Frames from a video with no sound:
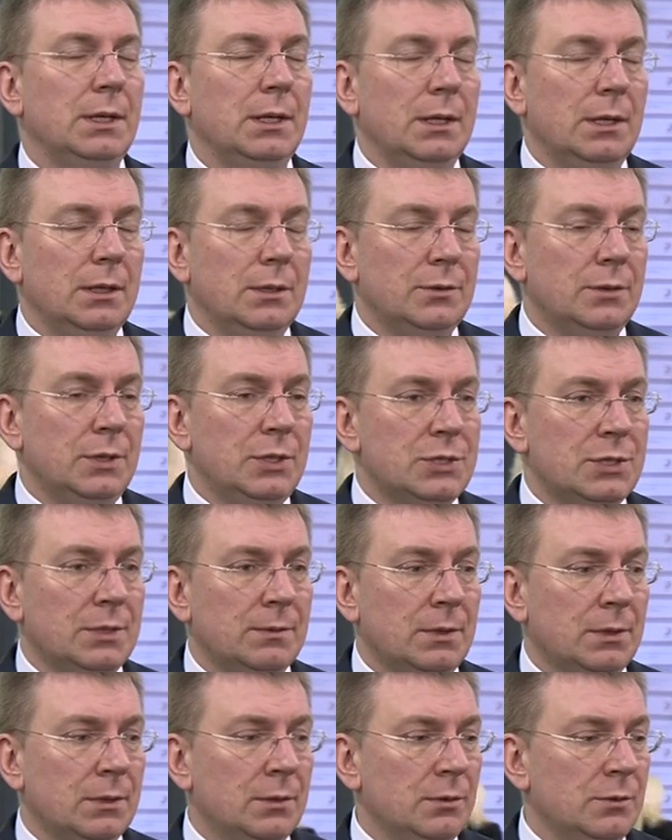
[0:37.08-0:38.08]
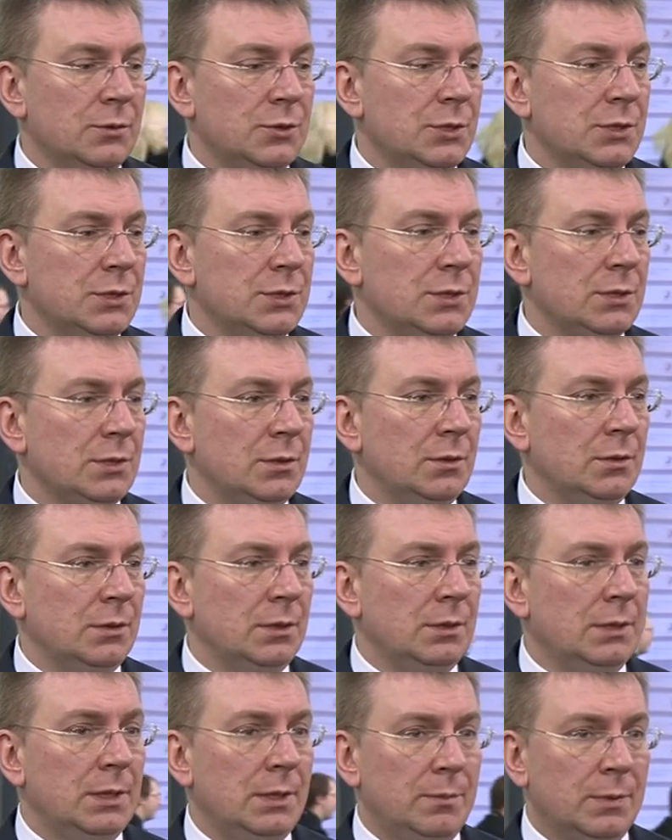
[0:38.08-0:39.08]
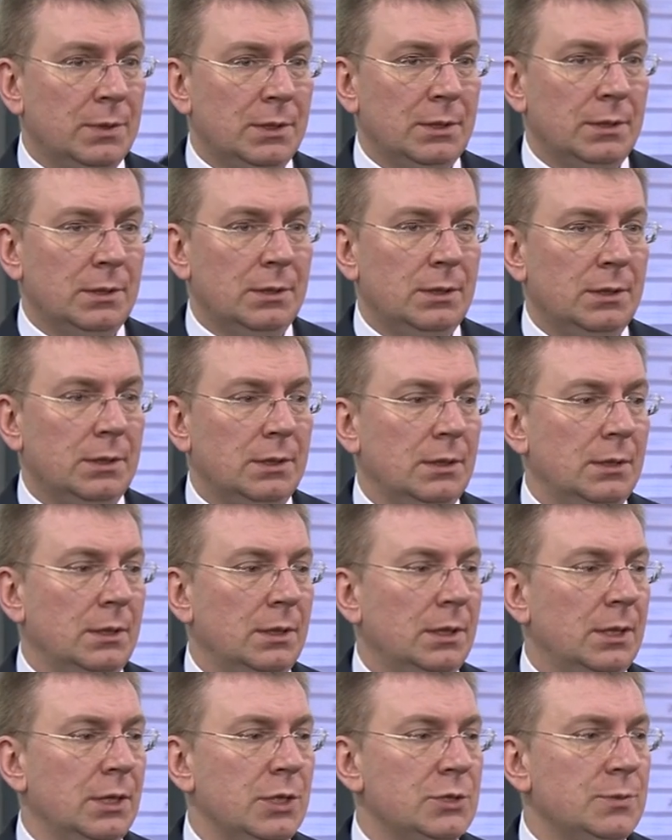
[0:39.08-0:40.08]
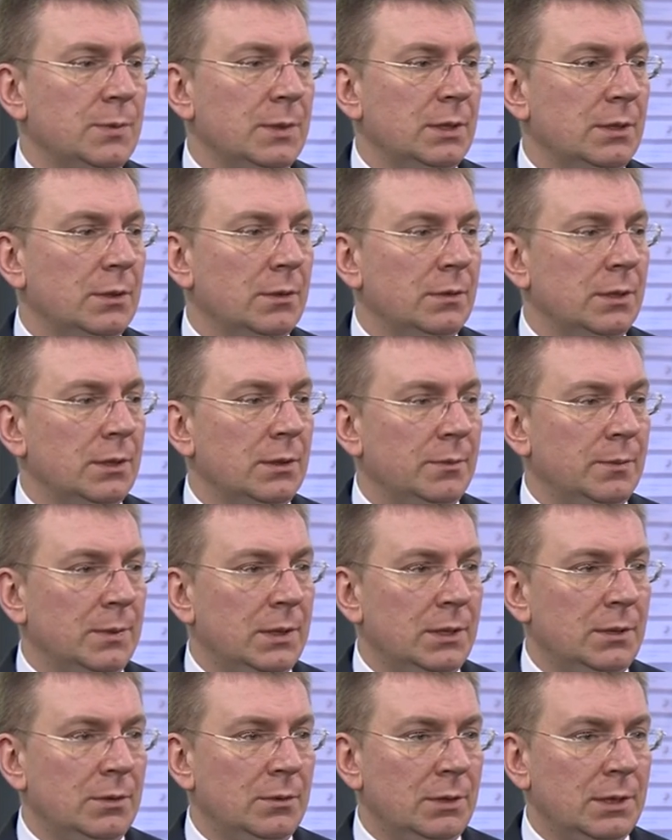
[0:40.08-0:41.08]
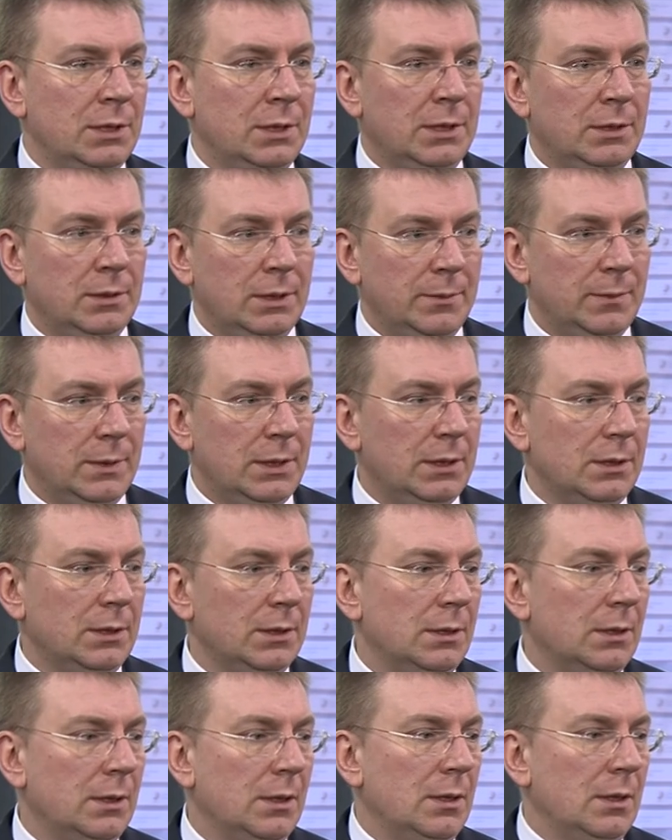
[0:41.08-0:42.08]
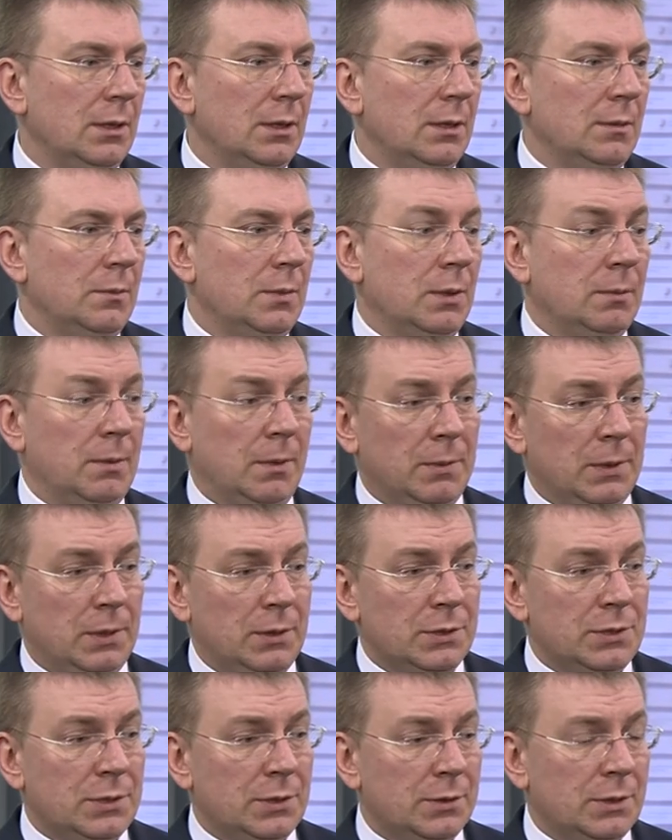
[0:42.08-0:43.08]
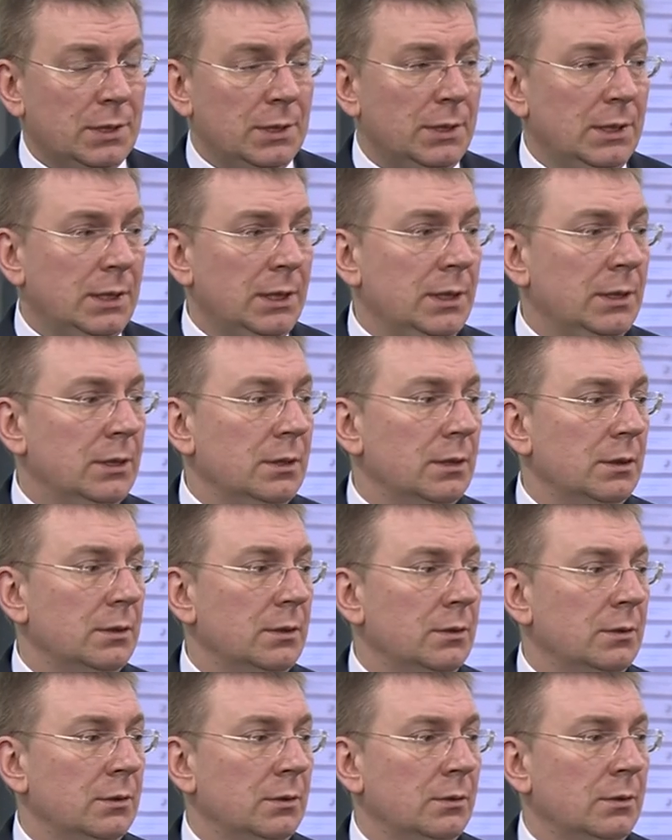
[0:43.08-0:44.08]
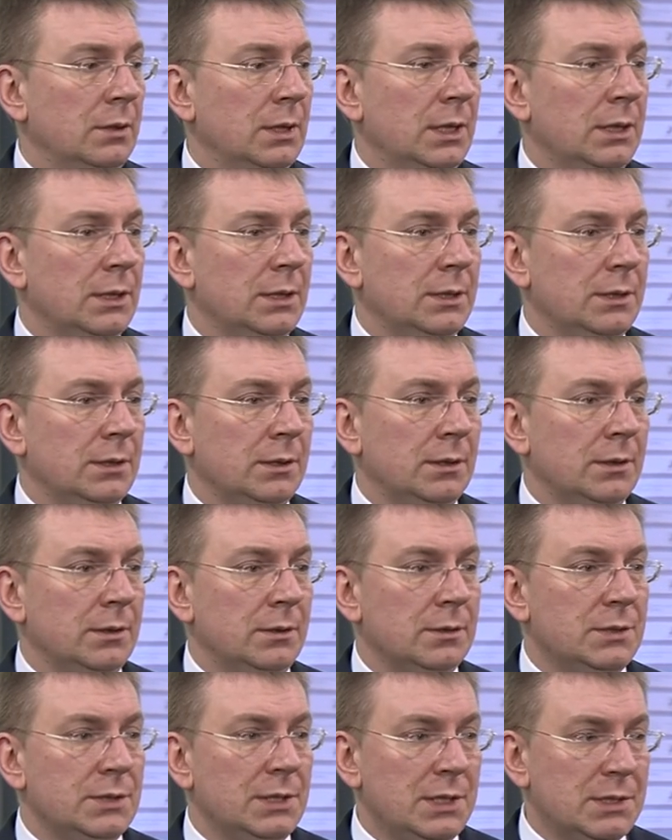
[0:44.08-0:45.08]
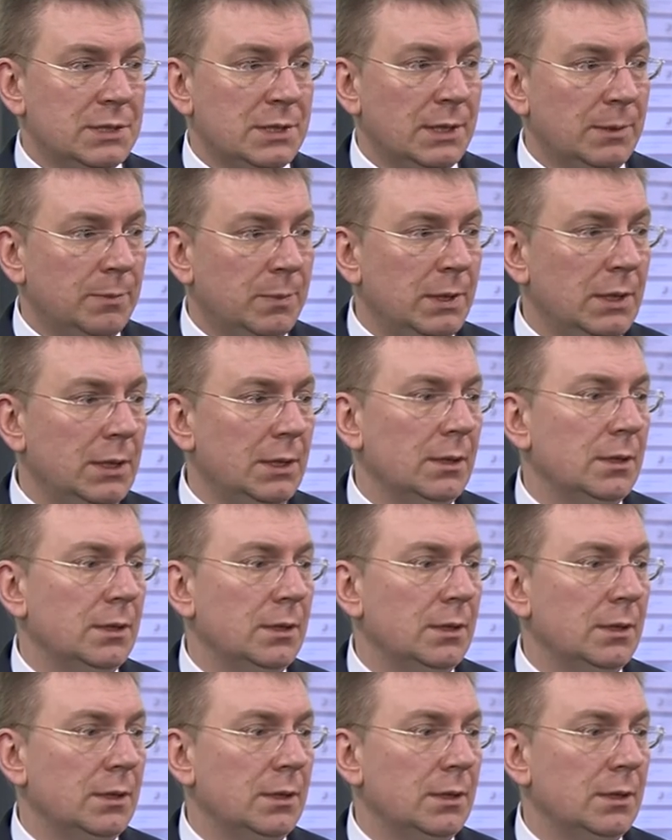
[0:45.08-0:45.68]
to reach some conclusions on deeper engagement of the European Union in Libya, probably also the need to look at CSDP